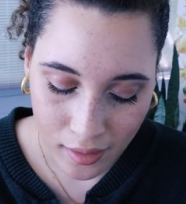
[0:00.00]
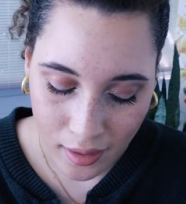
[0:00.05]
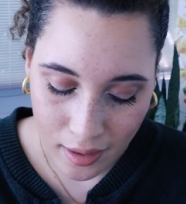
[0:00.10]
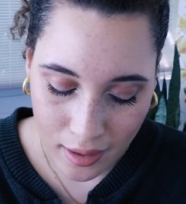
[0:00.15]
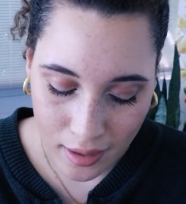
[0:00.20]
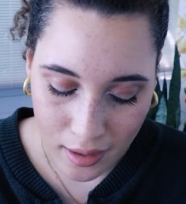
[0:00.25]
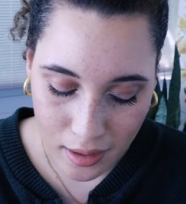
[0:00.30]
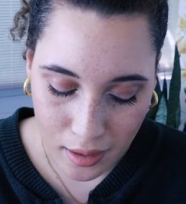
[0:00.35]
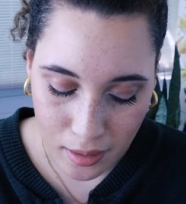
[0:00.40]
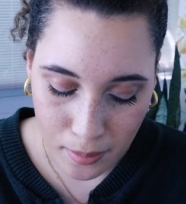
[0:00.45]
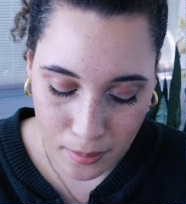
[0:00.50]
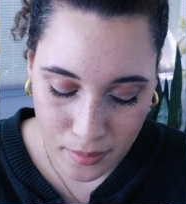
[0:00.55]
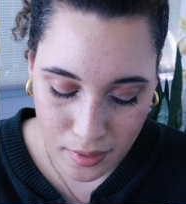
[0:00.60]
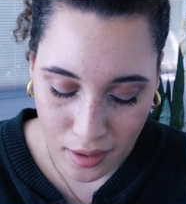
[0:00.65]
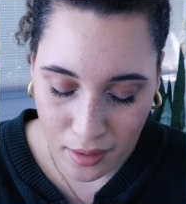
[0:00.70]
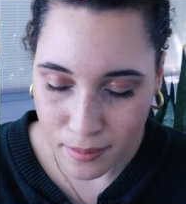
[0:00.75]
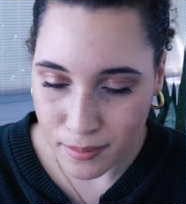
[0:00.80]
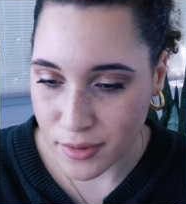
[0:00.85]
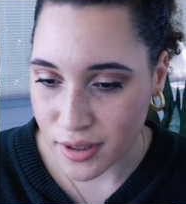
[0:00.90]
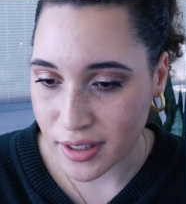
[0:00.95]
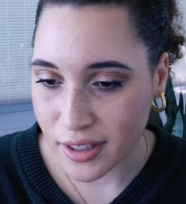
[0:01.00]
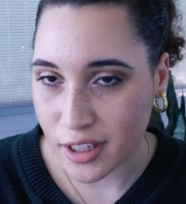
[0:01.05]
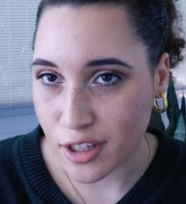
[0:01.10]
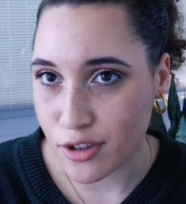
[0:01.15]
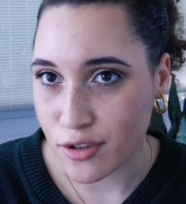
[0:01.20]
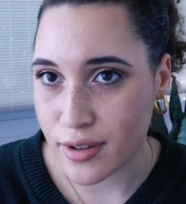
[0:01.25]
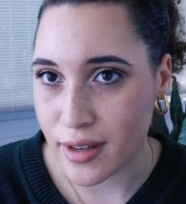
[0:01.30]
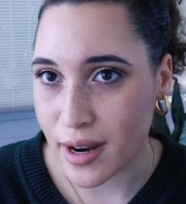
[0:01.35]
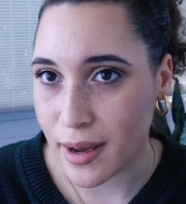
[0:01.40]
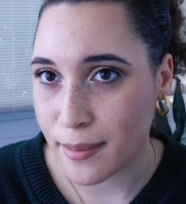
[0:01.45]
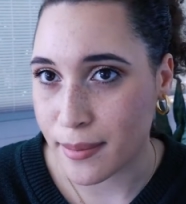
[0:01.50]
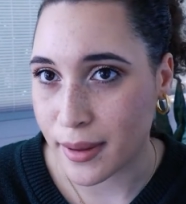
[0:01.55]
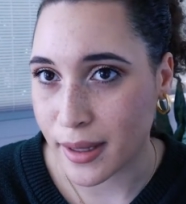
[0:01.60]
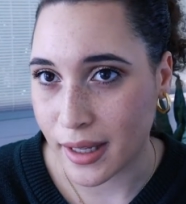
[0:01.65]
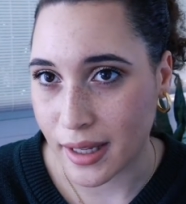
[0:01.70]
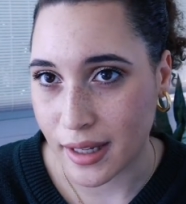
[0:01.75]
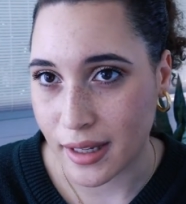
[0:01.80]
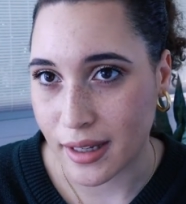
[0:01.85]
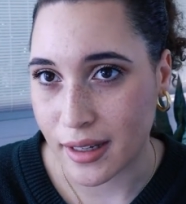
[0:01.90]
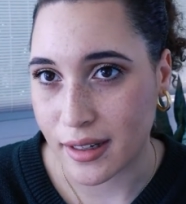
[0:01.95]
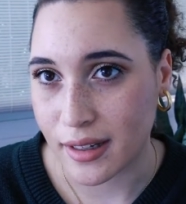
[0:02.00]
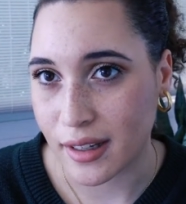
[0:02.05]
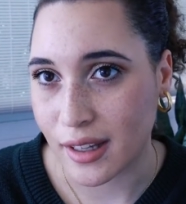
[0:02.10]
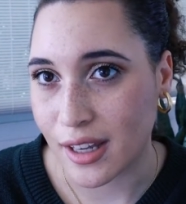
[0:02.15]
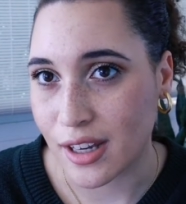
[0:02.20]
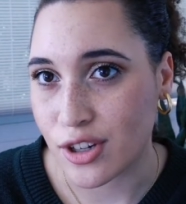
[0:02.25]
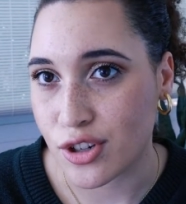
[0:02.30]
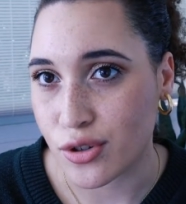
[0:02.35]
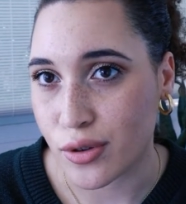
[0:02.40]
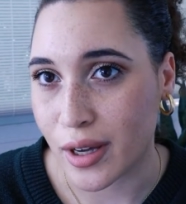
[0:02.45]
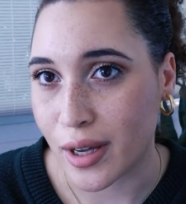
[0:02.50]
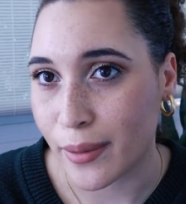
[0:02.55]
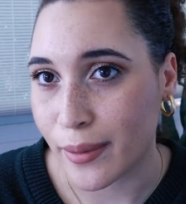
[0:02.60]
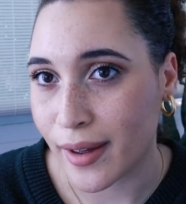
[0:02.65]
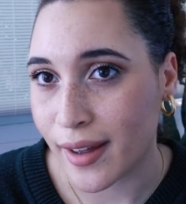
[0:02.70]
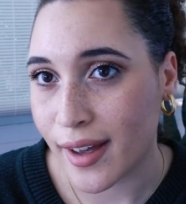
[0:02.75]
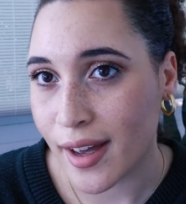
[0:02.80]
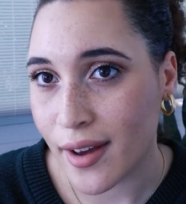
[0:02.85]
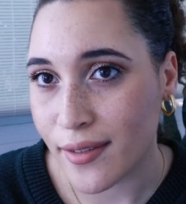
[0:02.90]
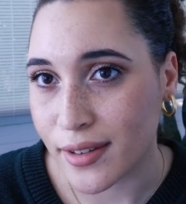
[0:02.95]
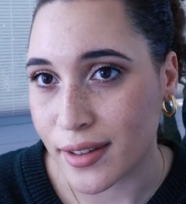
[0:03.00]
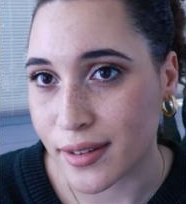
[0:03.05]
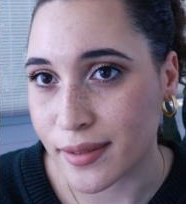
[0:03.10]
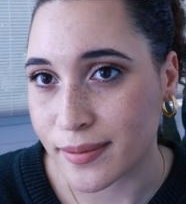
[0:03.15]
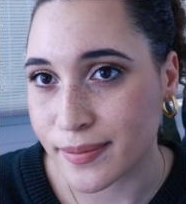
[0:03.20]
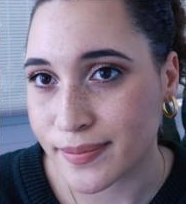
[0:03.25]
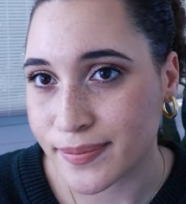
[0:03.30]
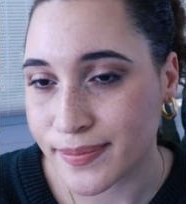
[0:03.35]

Um, so yeah, just gonna use it up and enjoy it while I have it.